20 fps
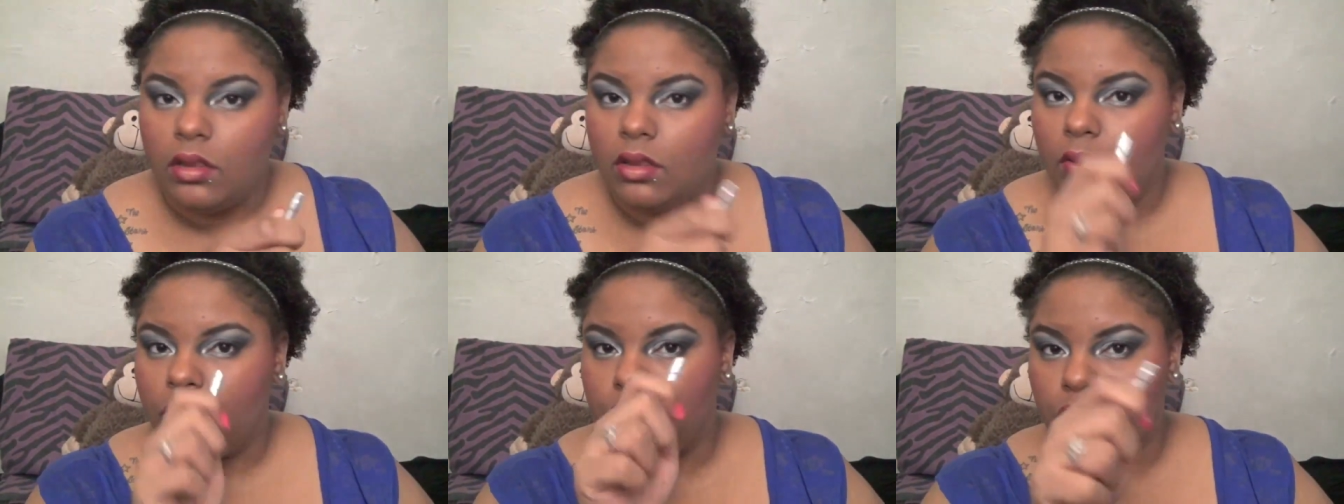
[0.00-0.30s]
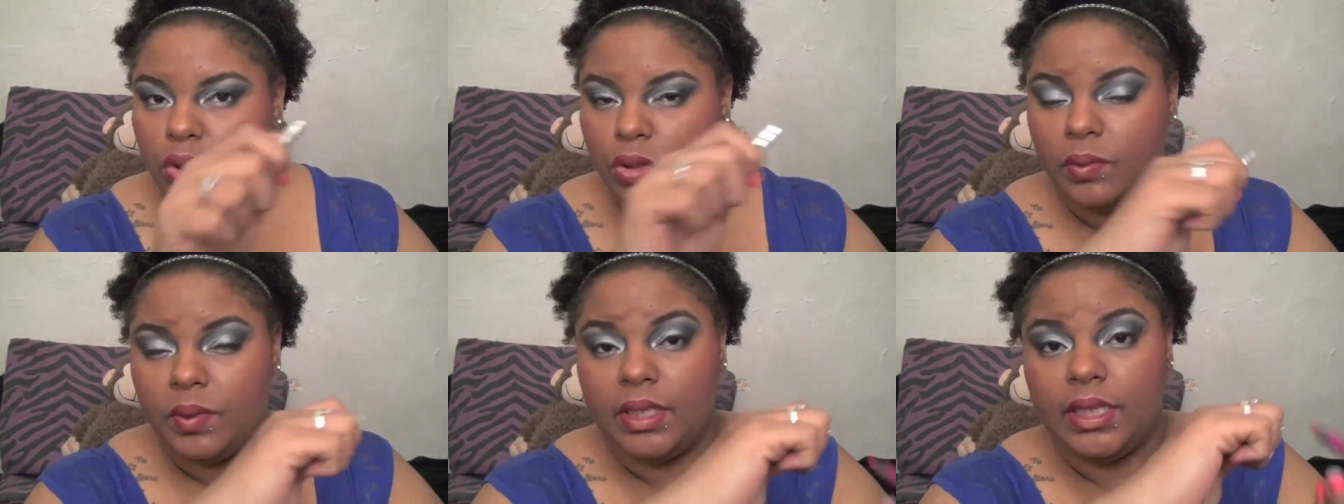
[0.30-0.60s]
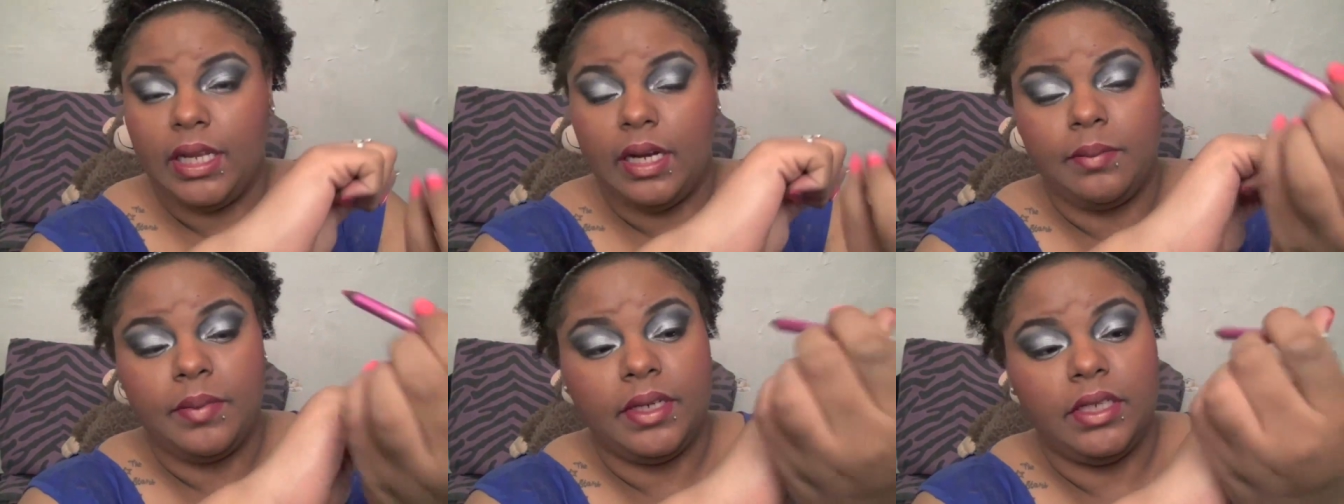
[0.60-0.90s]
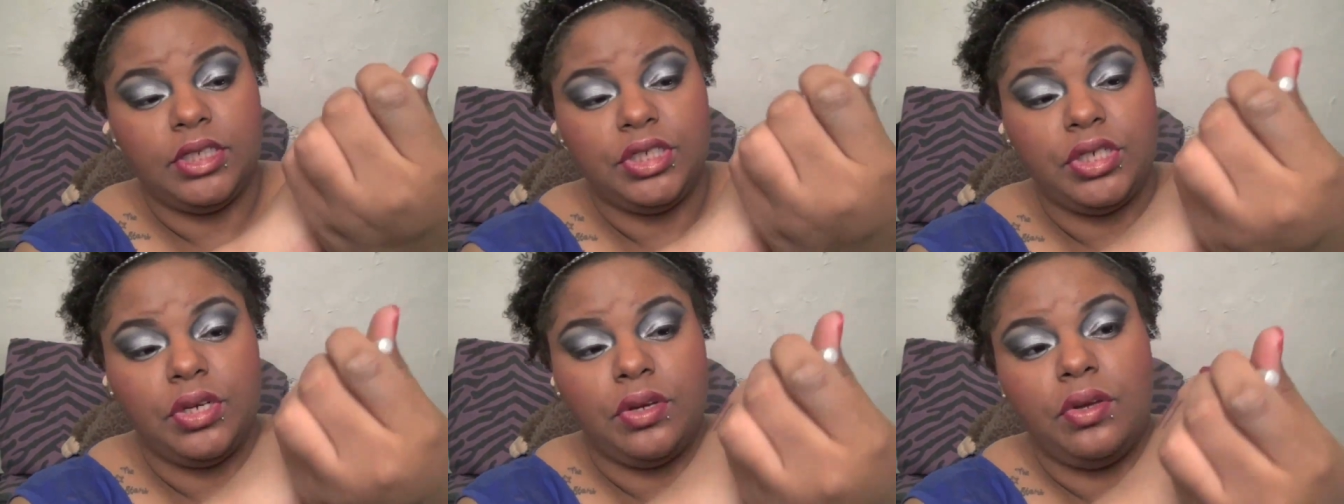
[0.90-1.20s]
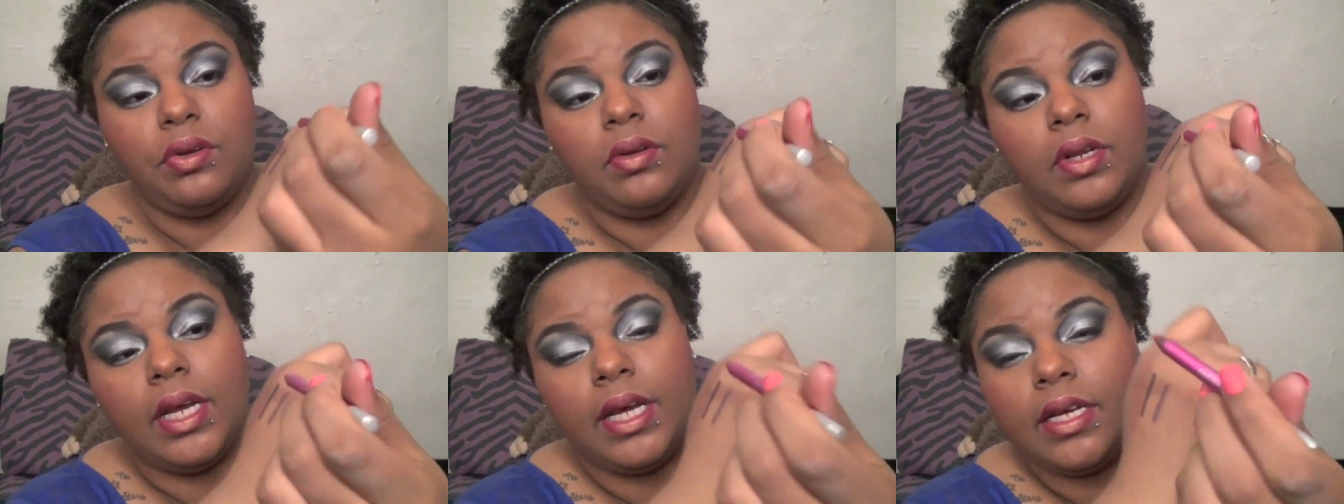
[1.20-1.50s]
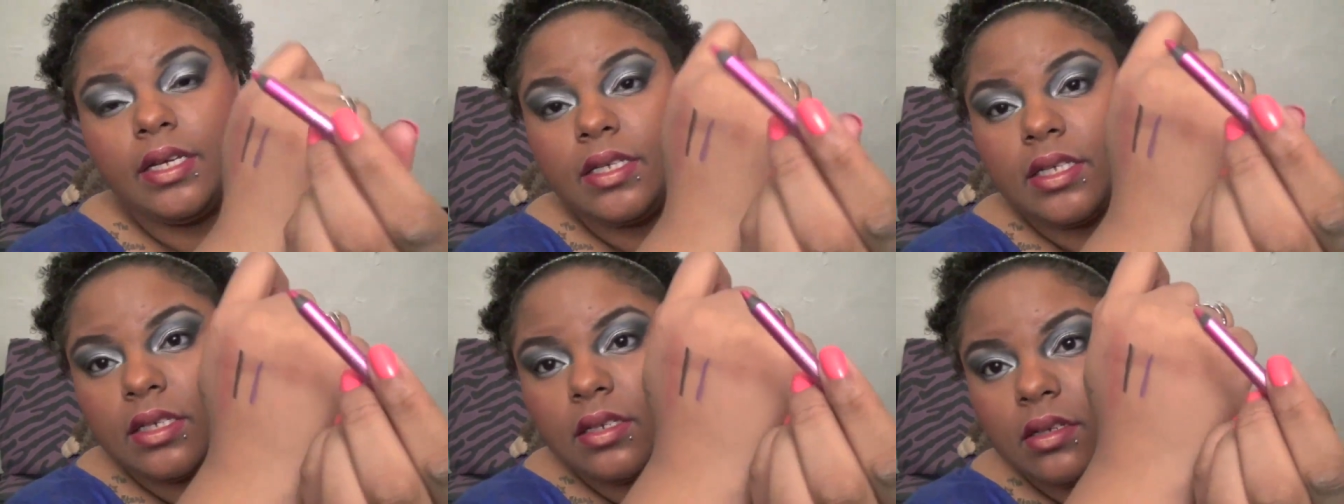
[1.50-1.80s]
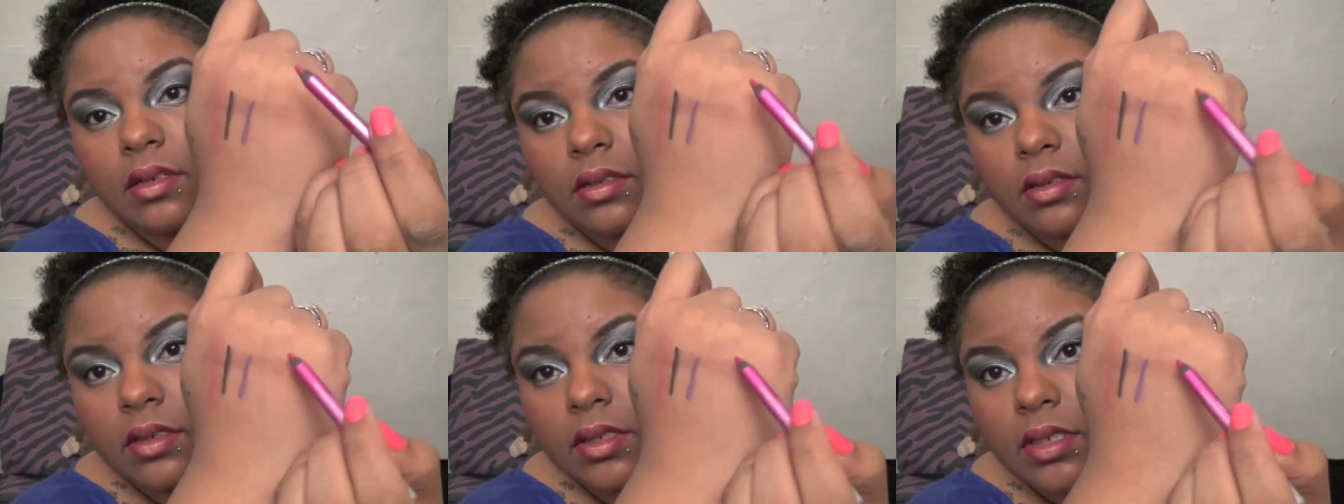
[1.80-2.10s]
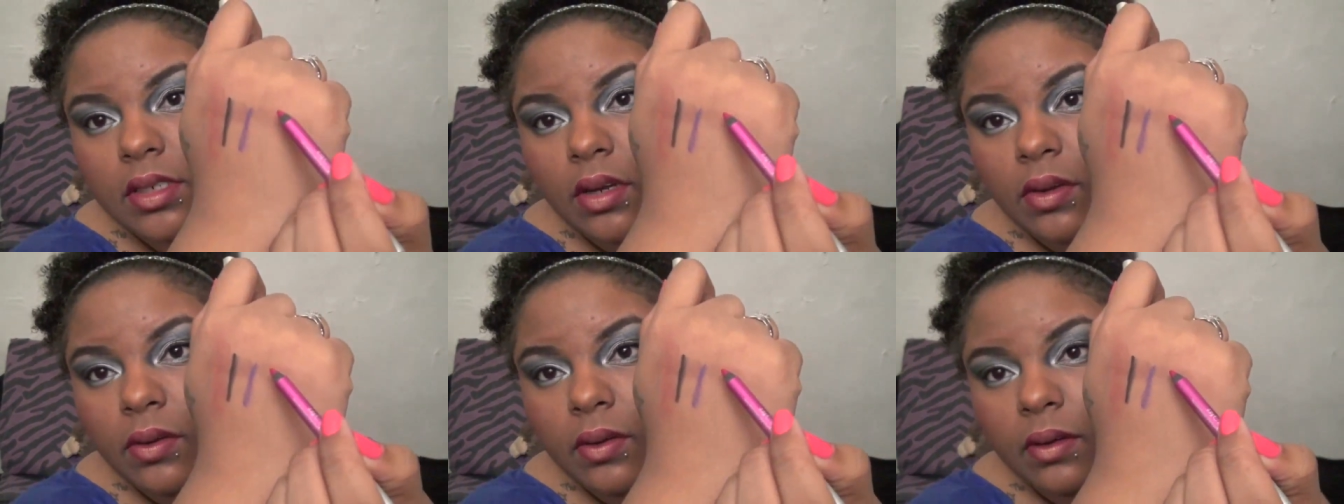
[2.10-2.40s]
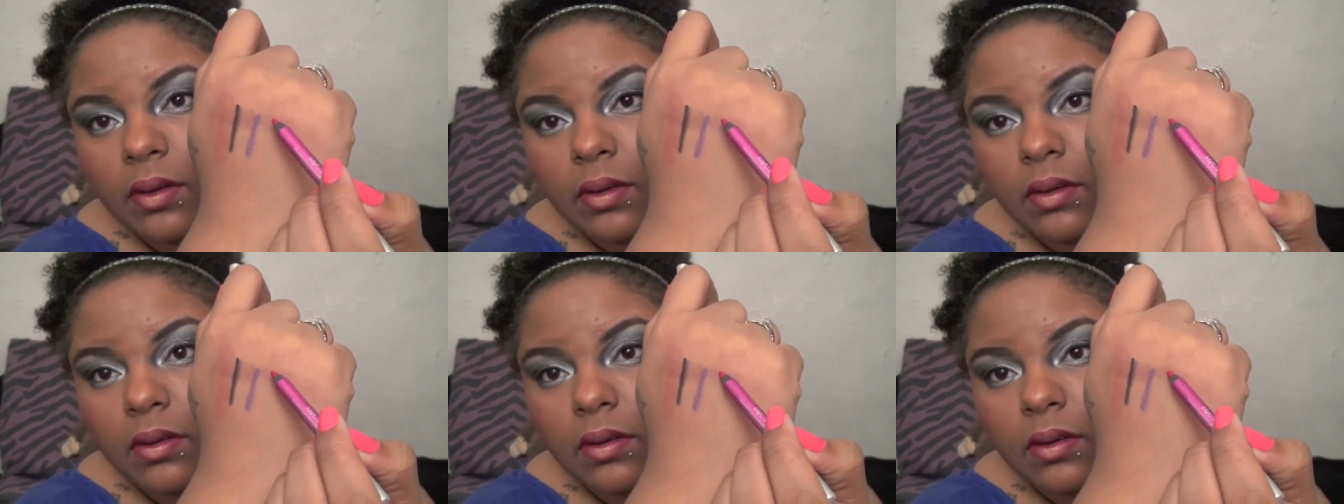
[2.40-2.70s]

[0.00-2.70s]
the blue one that i'm going to show you next so